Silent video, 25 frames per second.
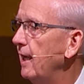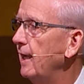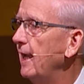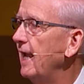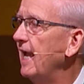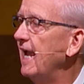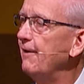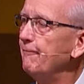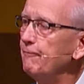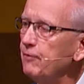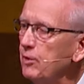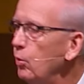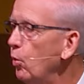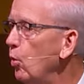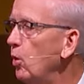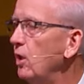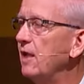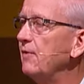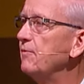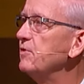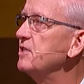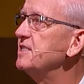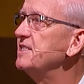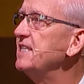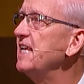Every one
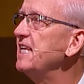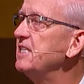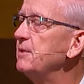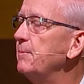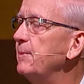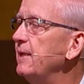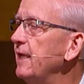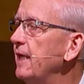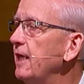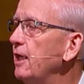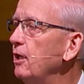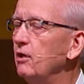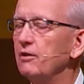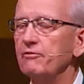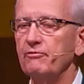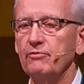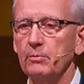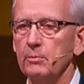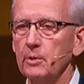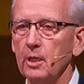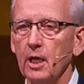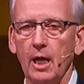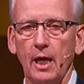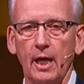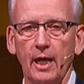of us need to be hearing
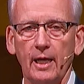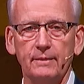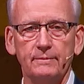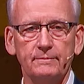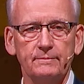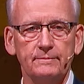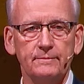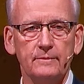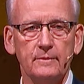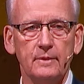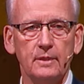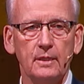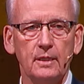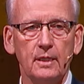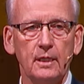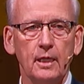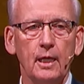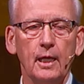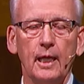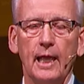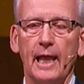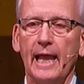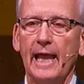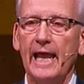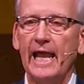from God.
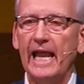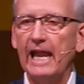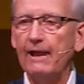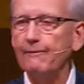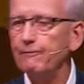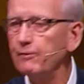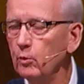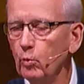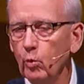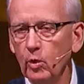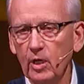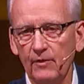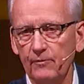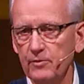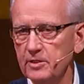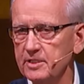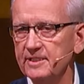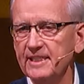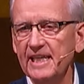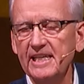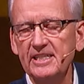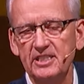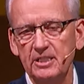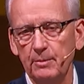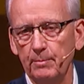Every one of us
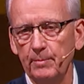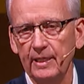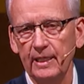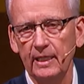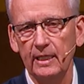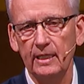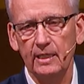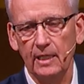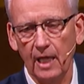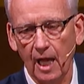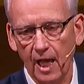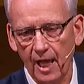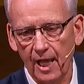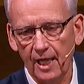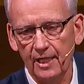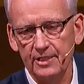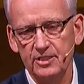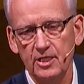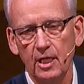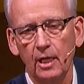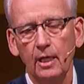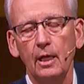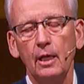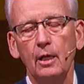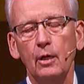needs to be
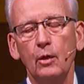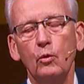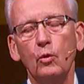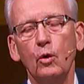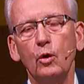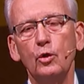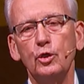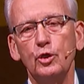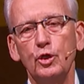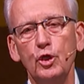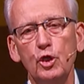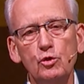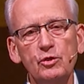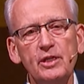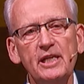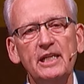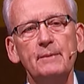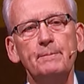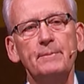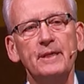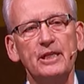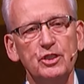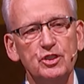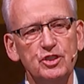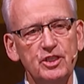God's, you need to
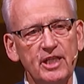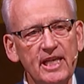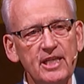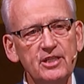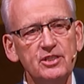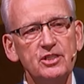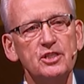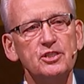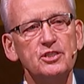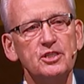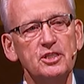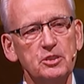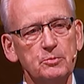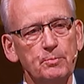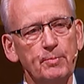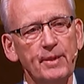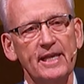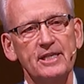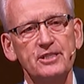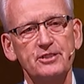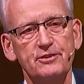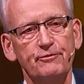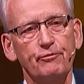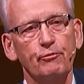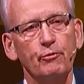be Jesus'
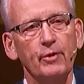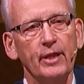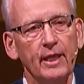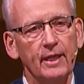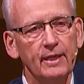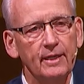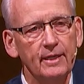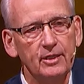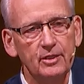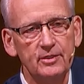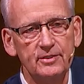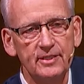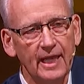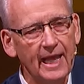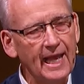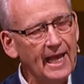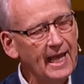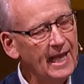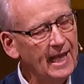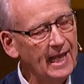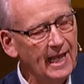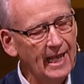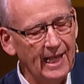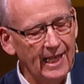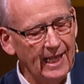best friend. And you say, I,
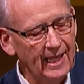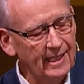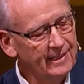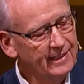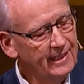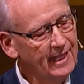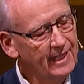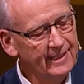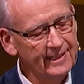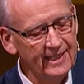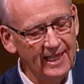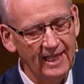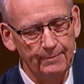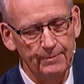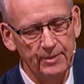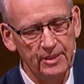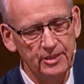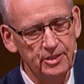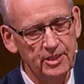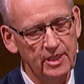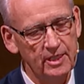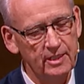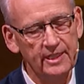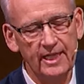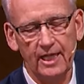I, I can't be
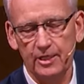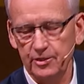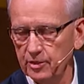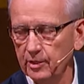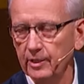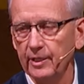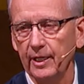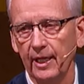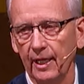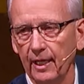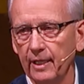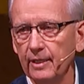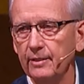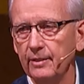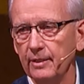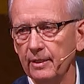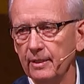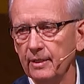Jesus. Yes, you can.